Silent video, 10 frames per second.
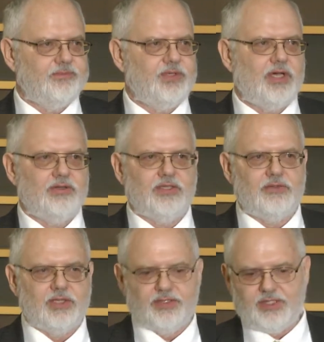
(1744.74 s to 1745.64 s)

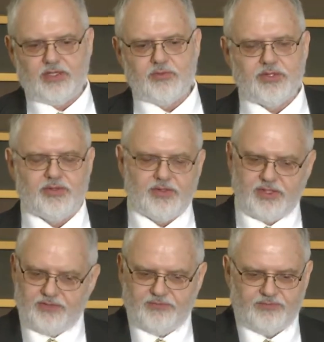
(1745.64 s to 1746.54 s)
literally thousands
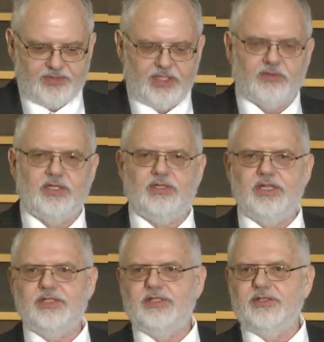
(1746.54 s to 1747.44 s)
of
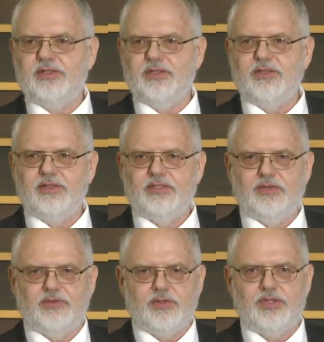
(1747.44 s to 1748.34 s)
calculations,
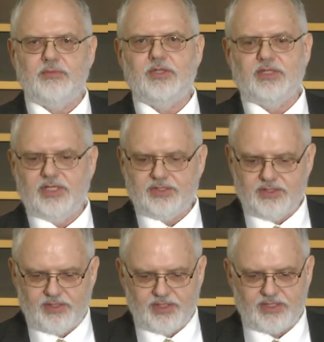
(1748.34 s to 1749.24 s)
different
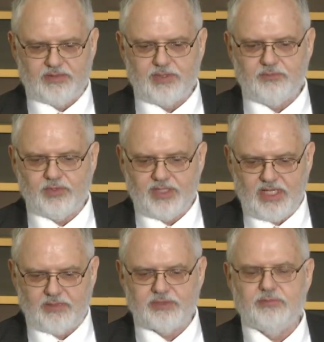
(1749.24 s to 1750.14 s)
simulations, and come up with the
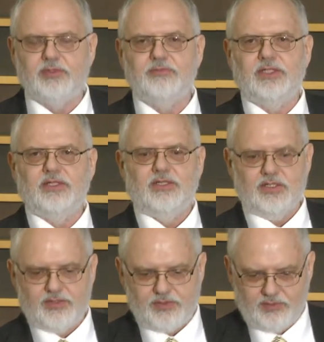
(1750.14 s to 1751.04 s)
optimum
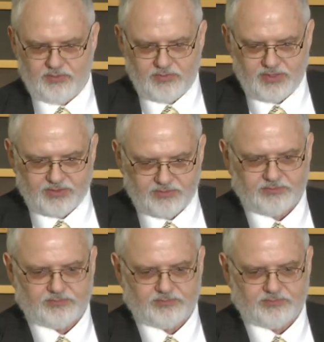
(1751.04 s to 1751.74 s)
solution.